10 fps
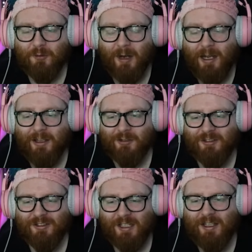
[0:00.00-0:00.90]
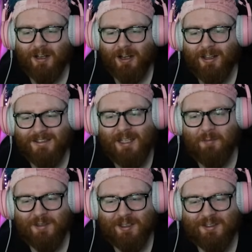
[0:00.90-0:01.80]
So I can just see Karl
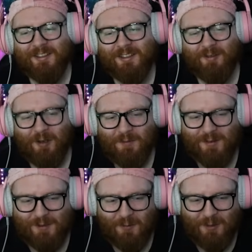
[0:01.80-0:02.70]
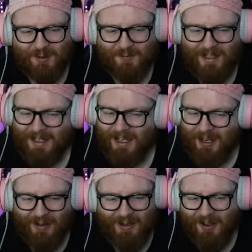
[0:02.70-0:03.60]
attempting to scream towards me and
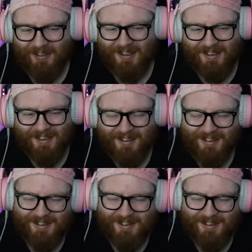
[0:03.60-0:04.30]
hearing nothing.